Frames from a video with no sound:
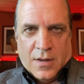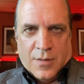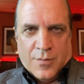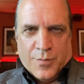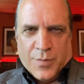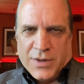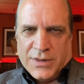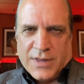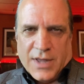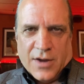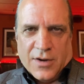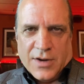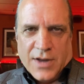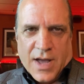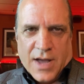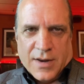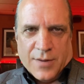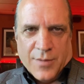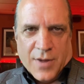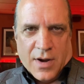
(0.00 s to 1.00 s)
But they are
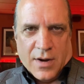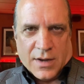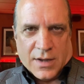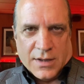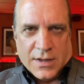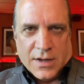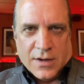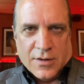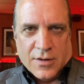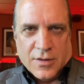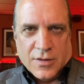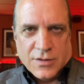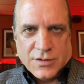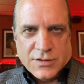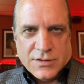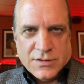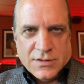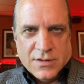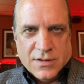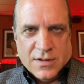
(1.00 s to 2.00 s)
not American
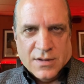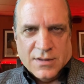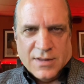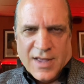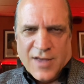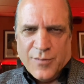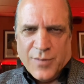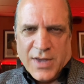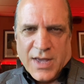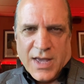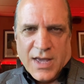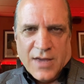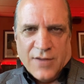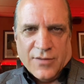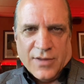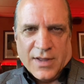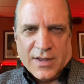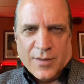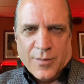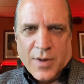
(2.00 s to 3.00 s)
heroes. They have
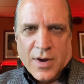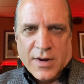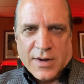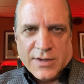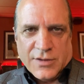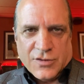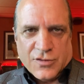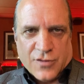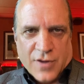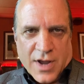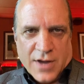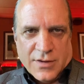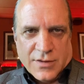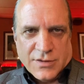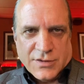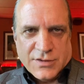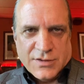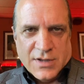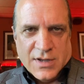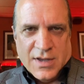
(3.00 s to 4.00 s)
behaved like American
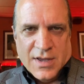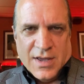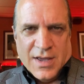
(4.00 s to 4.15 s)
traitors.